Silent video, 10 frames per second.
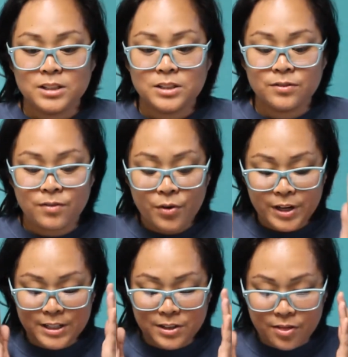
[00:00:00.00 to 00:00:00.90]
to
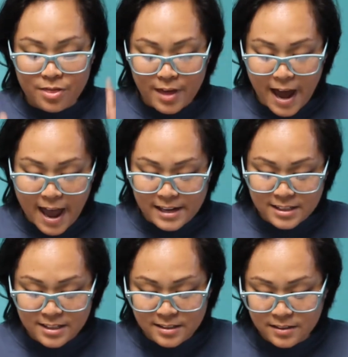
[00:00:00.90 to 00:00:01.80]
focus on that,
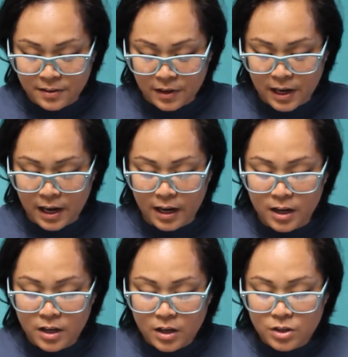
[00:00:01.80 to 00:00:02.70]
okay?
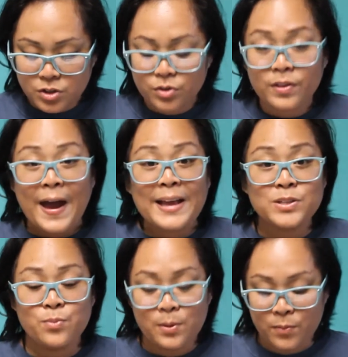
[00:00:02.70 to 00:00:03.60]
So
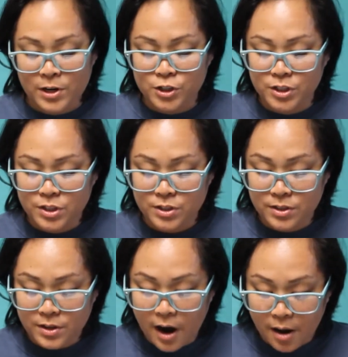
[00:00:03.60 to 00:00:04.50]
that's when we should
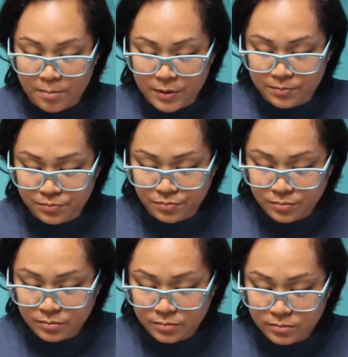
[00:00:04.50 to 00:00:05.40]
stop.
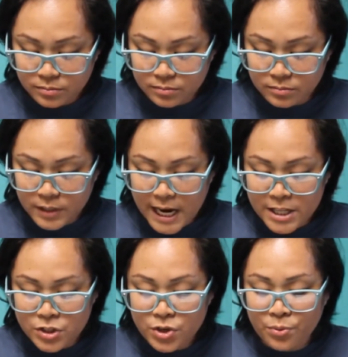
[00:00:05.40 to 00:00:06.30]

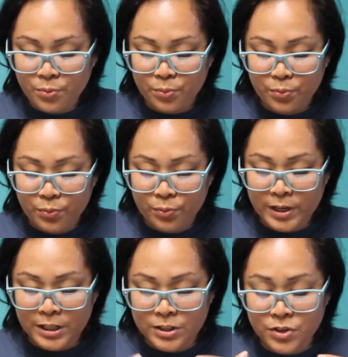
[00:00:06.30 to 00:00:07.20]
And so
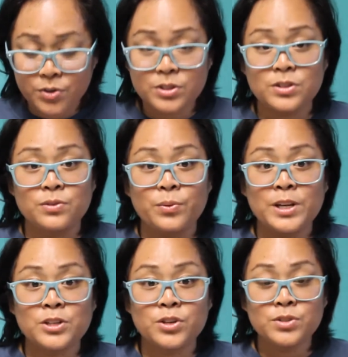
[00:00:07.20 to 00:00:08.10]
when you don't do
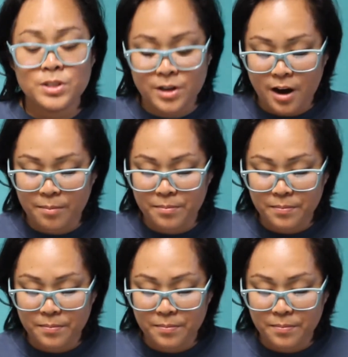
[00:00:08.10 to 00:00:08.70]
when you don't stop